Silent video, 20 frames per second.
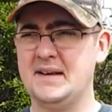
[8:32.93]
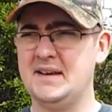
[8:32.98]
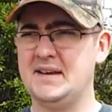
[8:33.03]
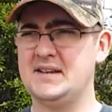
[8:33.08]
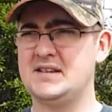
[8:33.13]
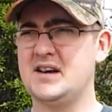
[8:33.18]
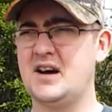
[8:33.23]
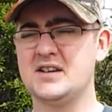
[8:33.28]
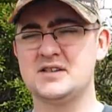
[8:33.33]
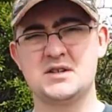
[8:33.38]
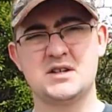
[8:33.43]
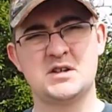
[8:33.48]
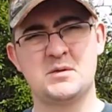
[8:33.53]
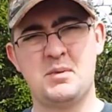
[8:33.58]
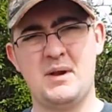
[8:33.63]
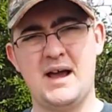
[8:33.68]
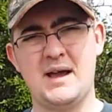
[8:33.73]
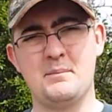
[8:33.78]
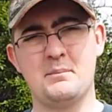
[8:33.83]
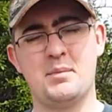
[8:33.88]
it's hard to
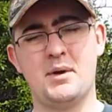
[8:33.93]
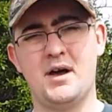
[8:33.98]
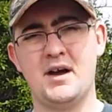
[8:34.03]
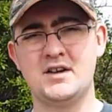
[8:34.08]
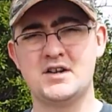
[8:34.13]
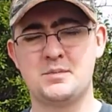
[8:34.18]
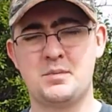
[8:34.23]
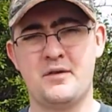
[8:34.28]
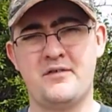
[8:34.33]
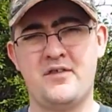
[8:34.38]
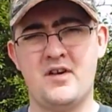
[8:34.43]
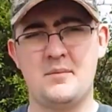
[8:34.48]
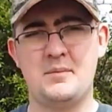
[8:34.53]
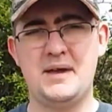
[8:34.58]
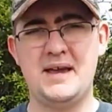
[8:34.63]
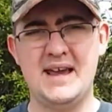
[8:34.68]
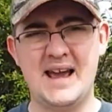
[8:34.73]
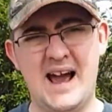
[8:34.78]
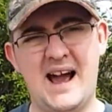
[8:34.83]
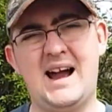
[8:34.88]
explain, but I just prefer
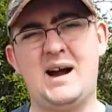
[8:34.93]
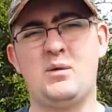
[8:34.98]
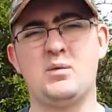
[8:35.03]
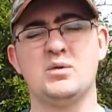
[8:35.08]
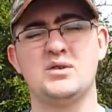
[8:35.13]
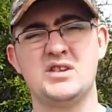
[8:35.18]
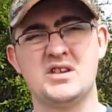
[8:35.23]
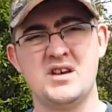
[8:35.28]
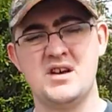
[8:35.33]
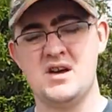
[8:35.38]
being out.